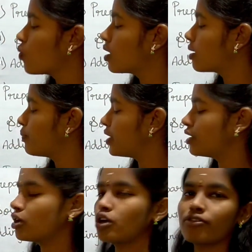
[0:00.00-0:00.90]
over a
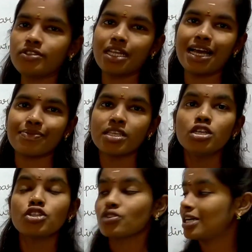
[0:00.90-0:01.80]
period of time.
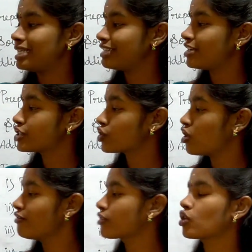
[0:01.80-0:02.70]
So cultivation
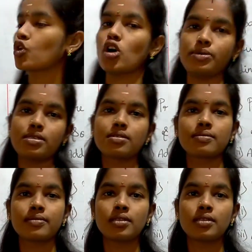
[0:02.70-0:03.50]
of crops.